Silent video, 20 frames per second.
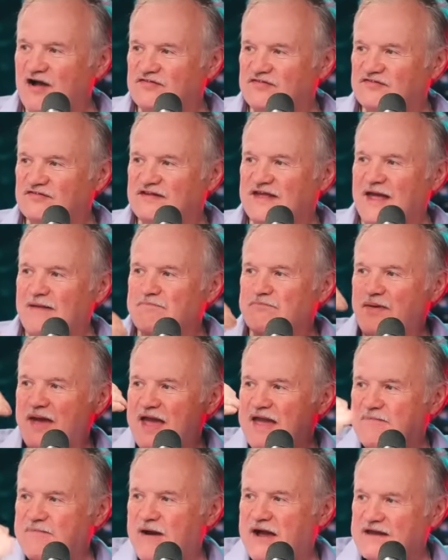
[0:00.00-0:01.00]
us, getting
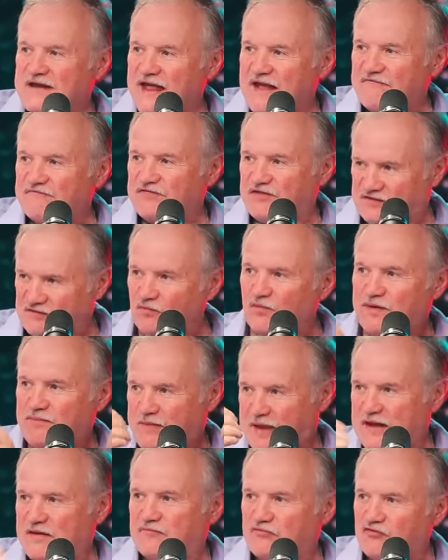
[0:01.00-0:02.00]
paid by Netflix, and we
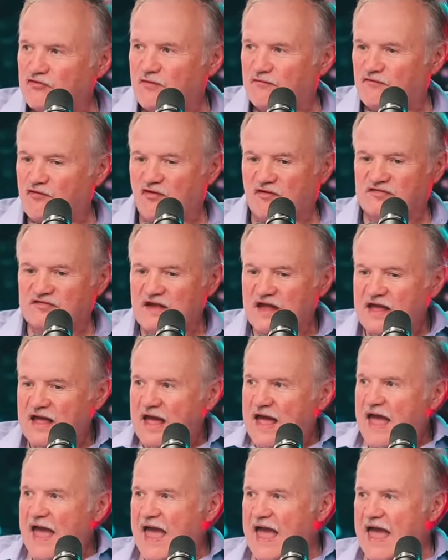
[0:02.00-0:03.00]
paid him too, of course. Sure.
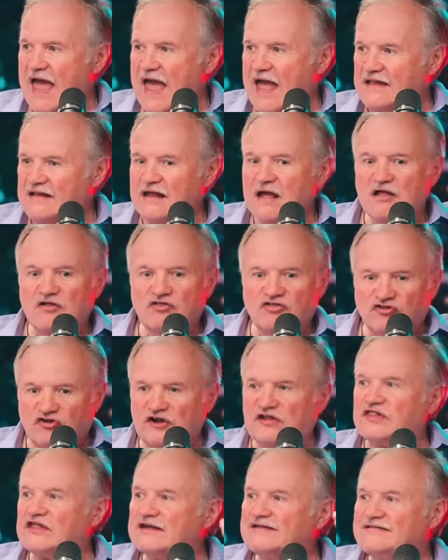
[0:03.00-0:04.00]
And
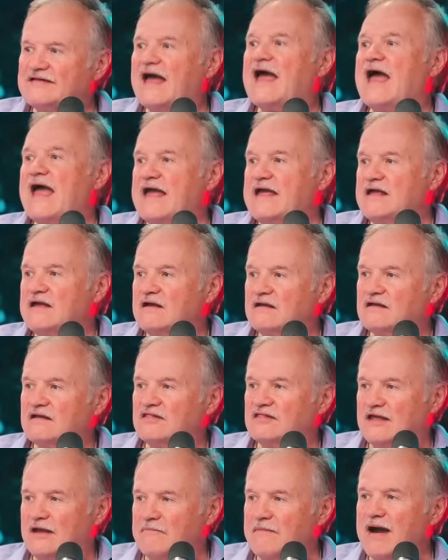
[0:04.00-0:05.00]
to the day,
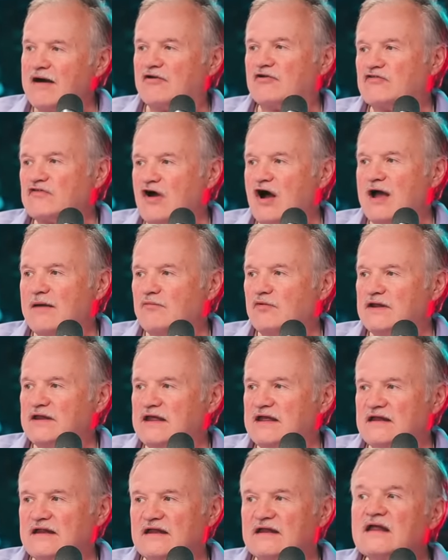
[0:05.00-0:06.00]
the amount of time we
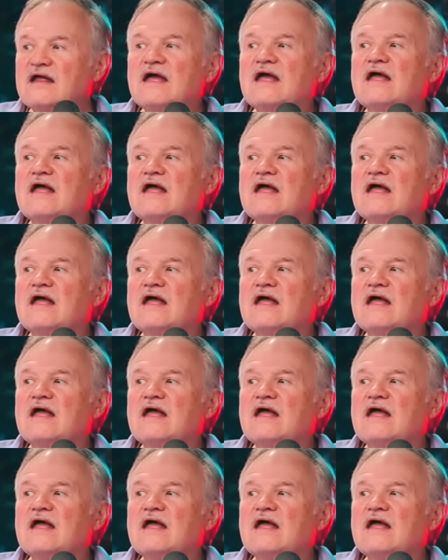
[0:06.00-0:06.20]
needed.